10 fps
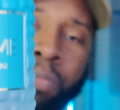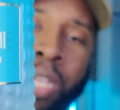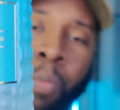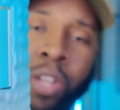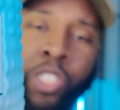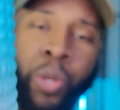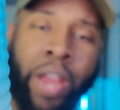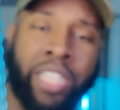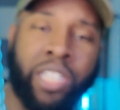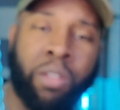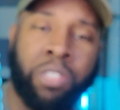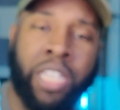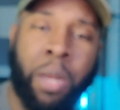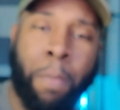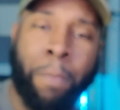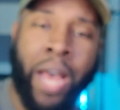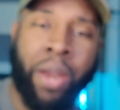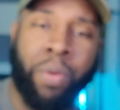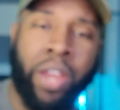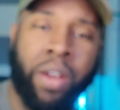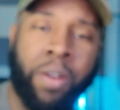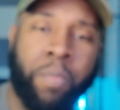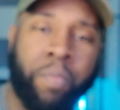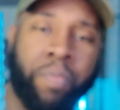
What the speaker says: somewhat translucent bottle here.